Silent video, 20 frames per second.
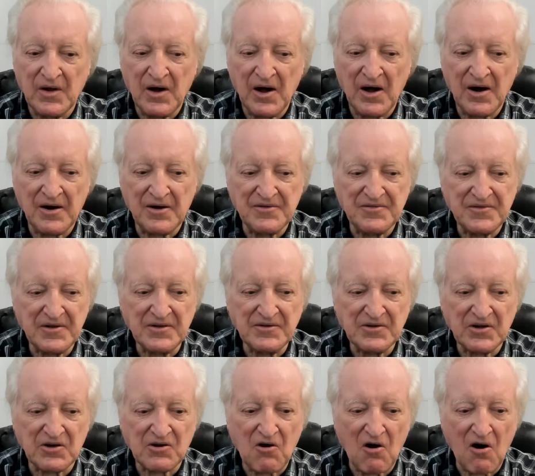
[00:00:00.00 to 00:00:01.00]
And I think
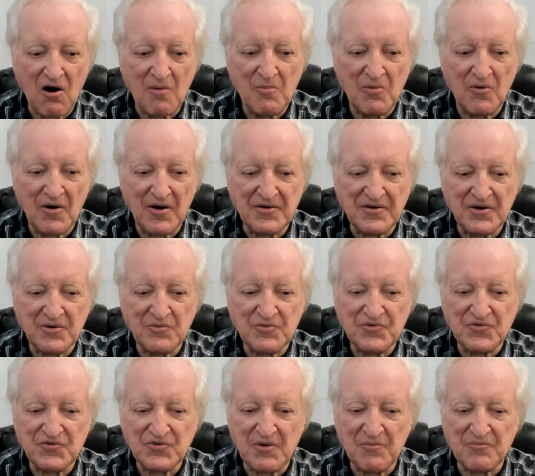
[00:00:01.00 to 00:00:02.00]
the carburetor
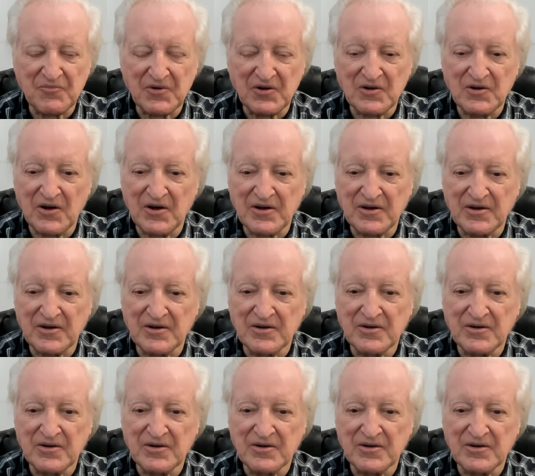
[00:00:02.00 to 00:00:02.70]
was something like